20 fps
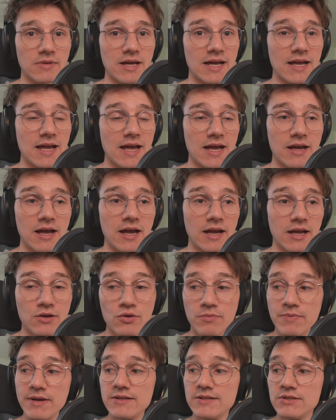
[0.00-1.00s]
I
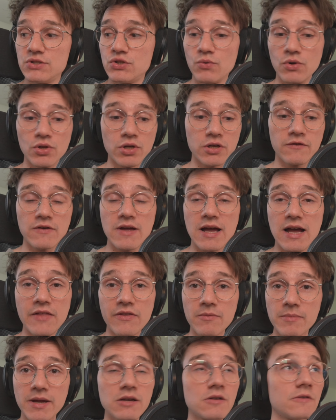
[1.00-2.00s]
compared it to a lot of
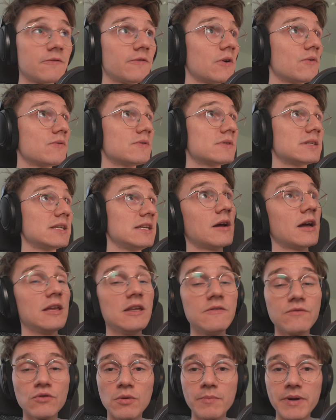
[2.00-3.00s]
other microphones. I
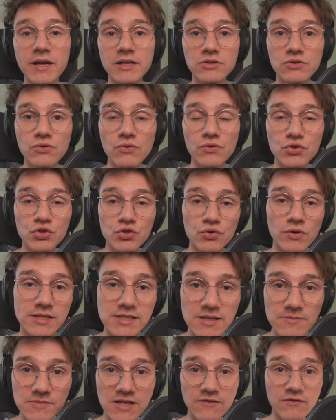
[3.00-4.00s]
even compared it to the Shure
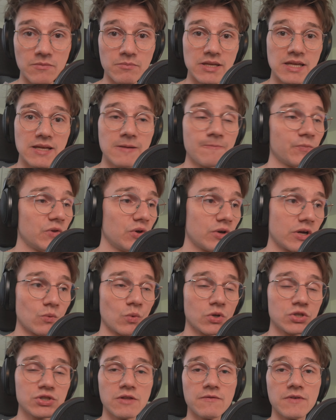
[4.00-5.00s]
SM7b. You can
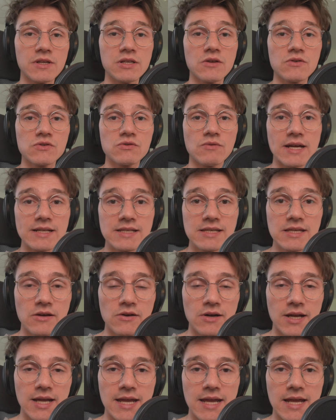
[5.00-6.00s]
watch the videos right
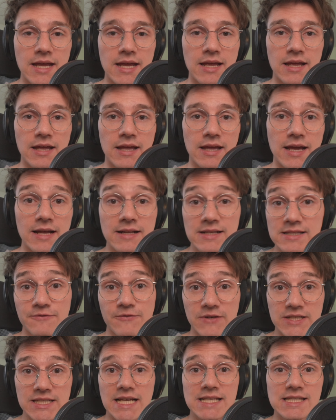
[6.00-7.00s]
here. And it's a
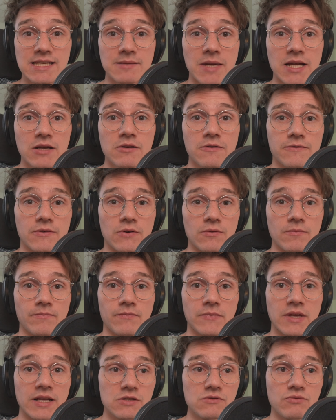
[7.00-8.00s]
fantastic microphone.
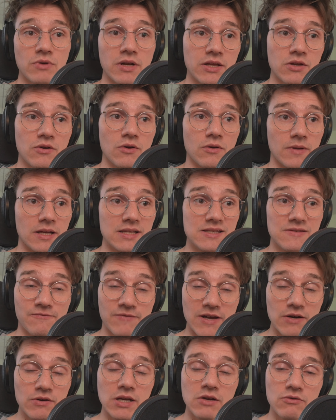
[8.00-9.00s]
It's really good. It's
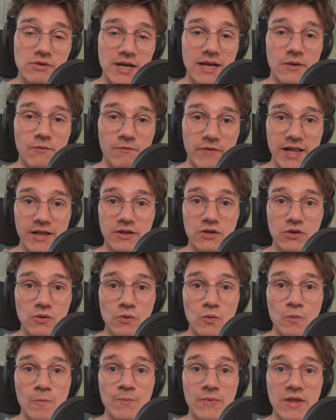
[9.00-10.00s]
very great
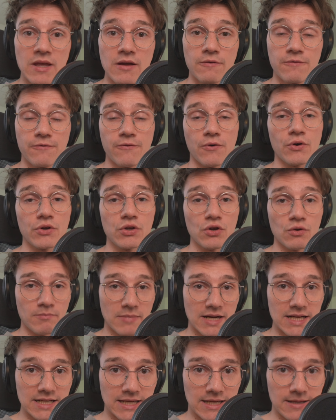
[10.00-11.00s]
value for your
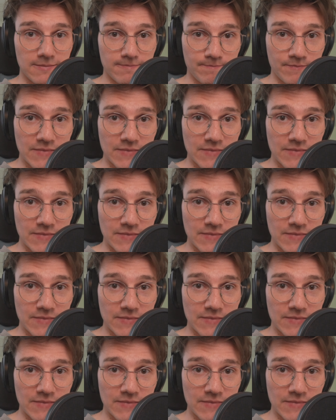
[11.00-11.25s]
money.